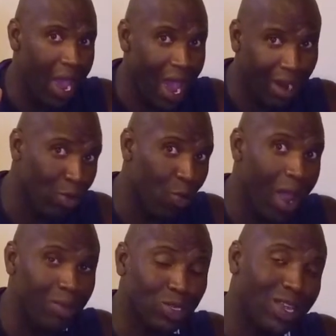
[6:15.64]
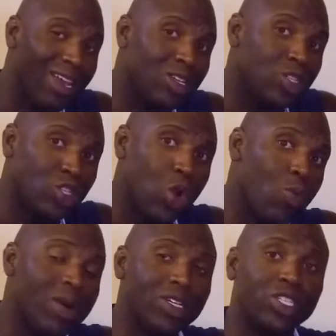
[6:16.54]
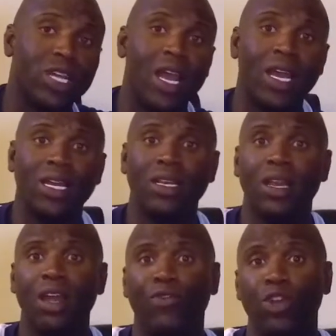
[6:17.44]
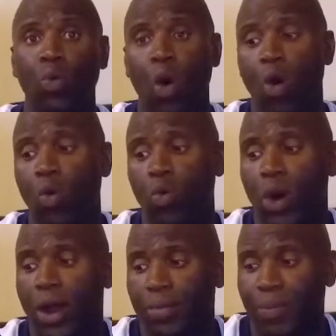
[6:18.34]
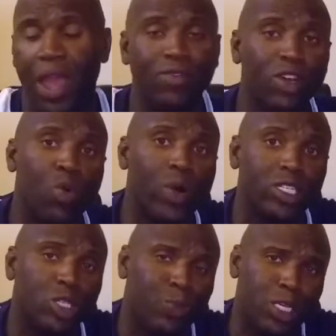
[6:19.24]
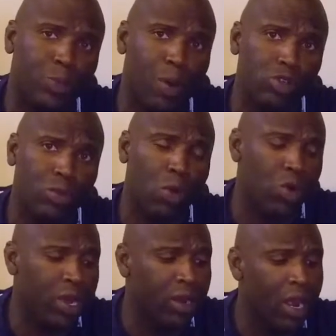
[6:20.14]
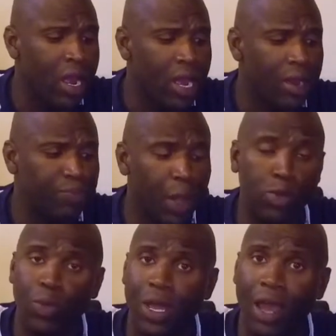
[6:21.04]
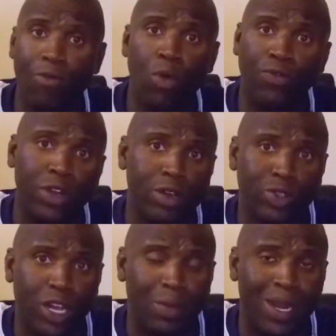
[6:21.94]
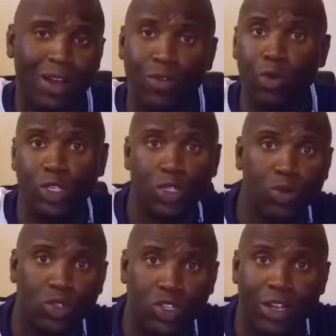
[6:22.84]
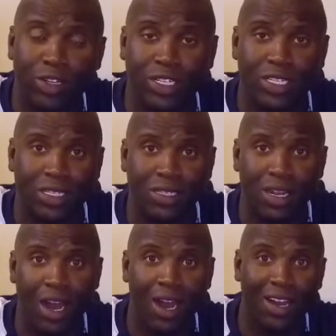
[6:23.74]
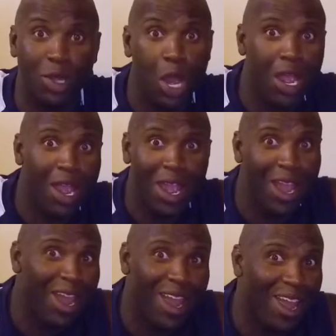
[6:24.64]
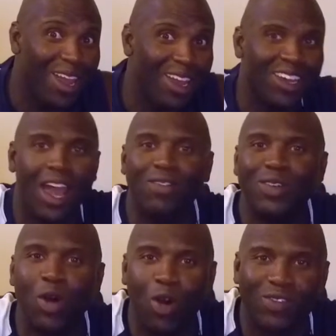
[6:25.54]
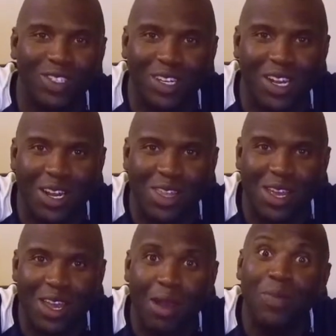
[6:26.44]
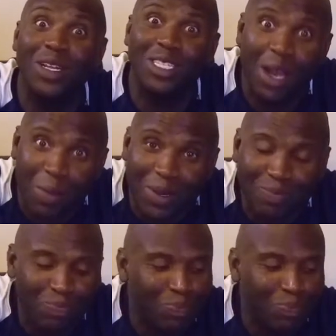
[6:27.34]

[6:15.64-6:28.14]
Arrow Wraps, thank you so much. And if you all have any questions, please post them on here. I'm going to be having more videos coming out. Of course, you know it's deer season. Yay! And I haven't harvested anything yet, but it's coming.